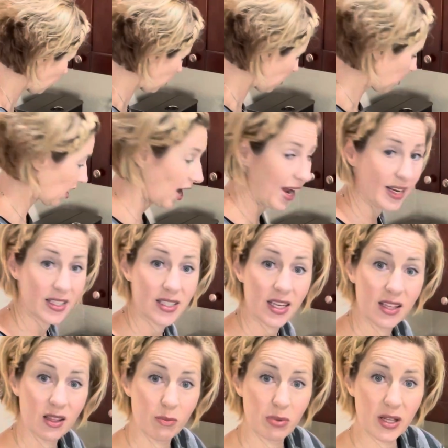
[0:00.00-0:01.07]
Our ice
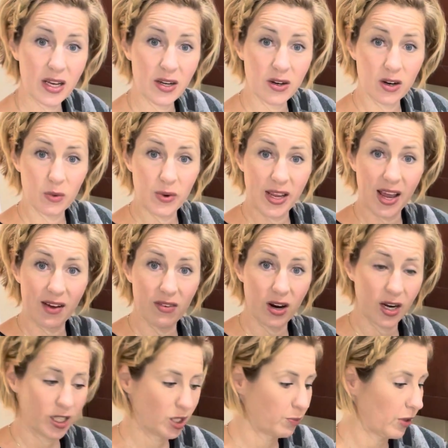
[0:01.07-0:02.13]
in the blender, we have our
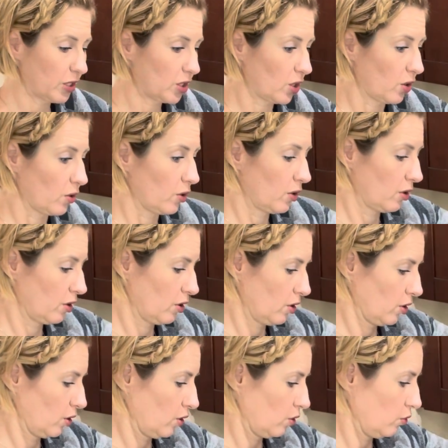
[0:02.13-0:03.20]
espresso.
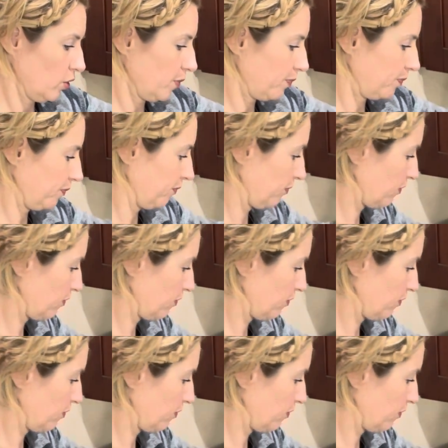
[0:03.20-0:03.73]
Whoop,